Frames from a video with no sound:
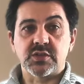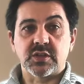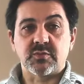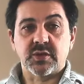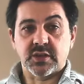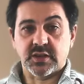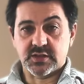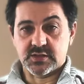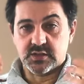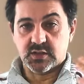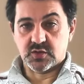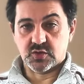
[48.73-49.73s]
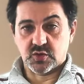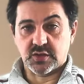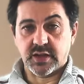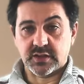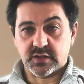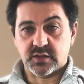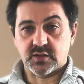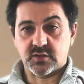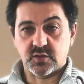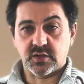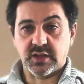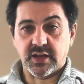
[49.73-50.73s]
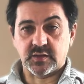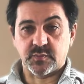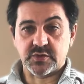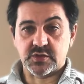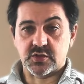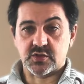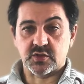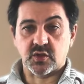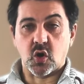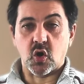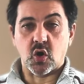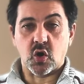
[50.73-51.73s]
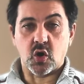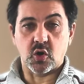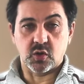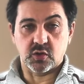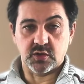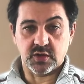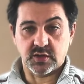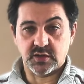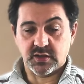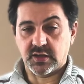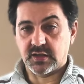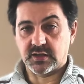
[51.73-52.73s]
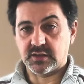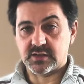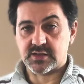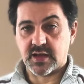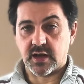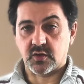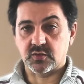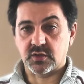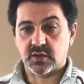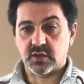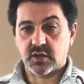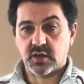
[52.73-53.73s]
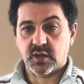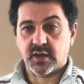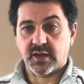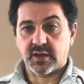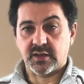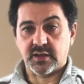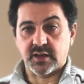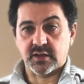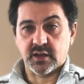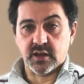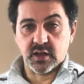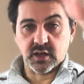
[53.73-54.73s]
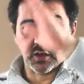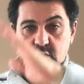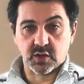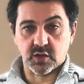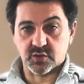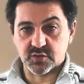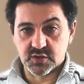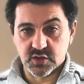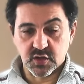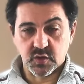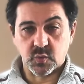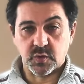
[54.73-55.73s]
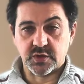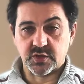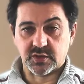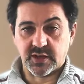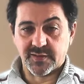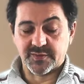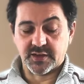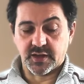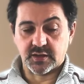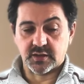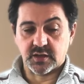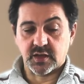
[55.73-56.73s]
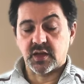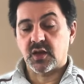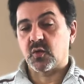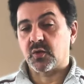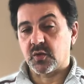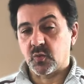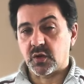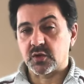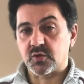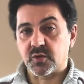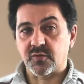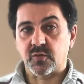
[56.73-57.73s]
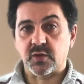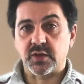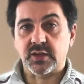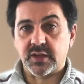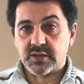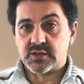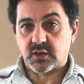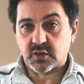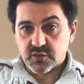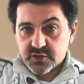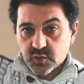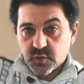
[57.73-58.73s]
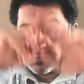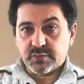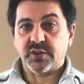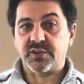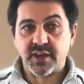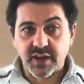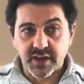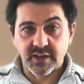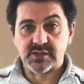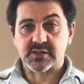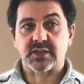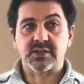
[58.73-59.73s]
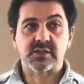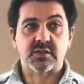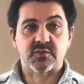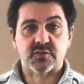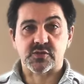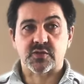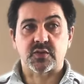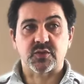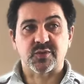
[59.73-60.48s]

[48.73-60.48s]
simply is to get to the end position, hold the sound, and then close with your left hand. What you want to avoid is closing with both hands. It's first of all